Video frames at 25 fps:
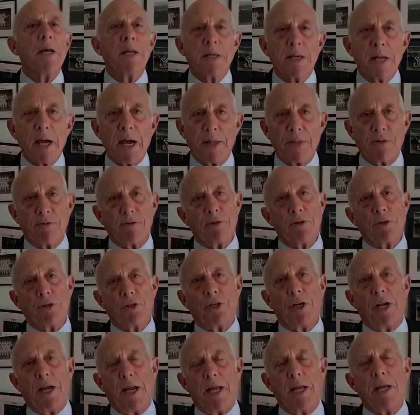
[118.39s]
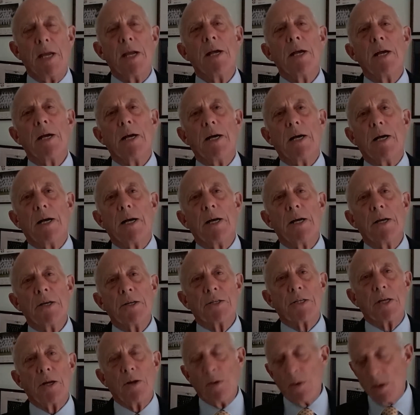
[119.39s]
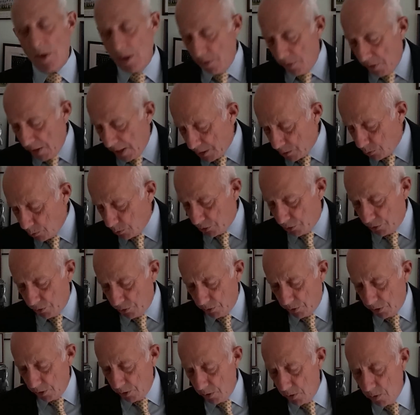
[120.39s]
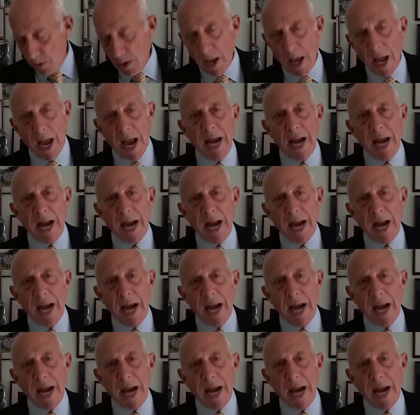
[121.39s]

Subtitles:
Neither has she. So that's what you do.